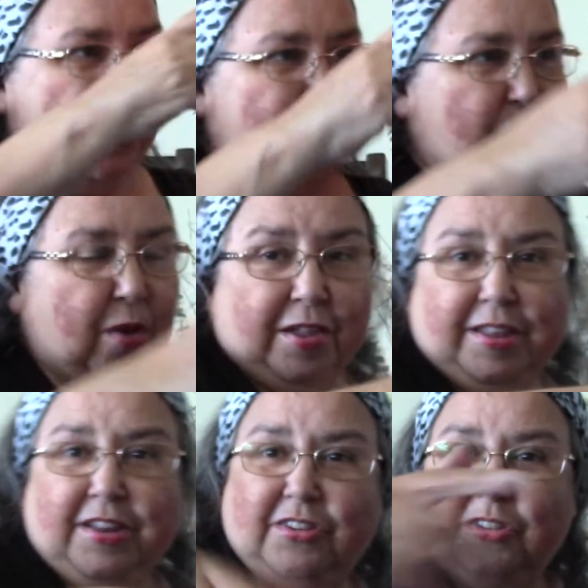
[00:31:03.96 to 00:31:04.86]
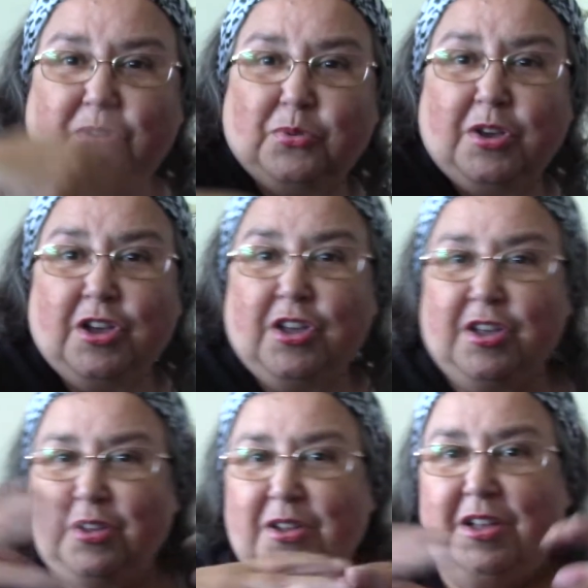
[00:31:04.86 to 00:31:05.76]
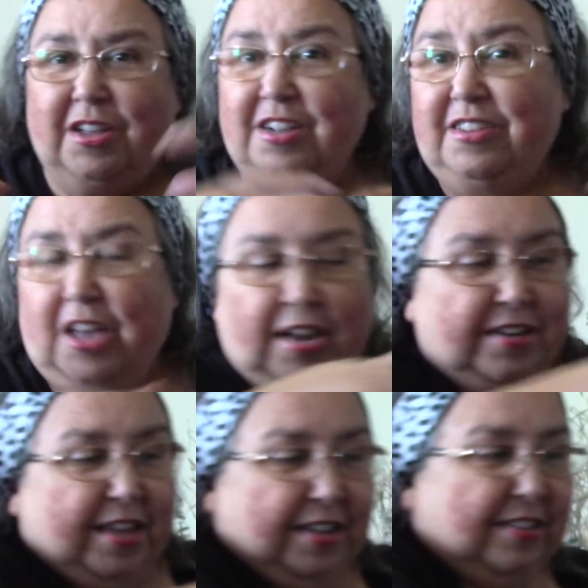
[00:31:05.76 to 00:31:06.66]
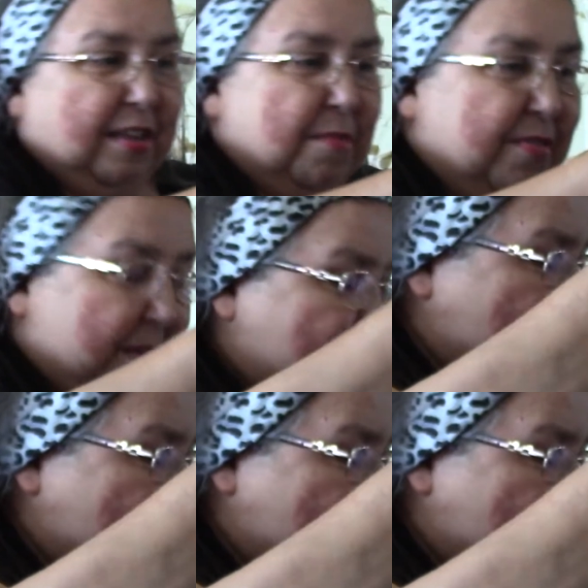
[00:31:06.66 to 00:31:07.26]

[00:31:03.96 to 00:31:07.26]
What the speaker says: So I'll need to consolidate some of them.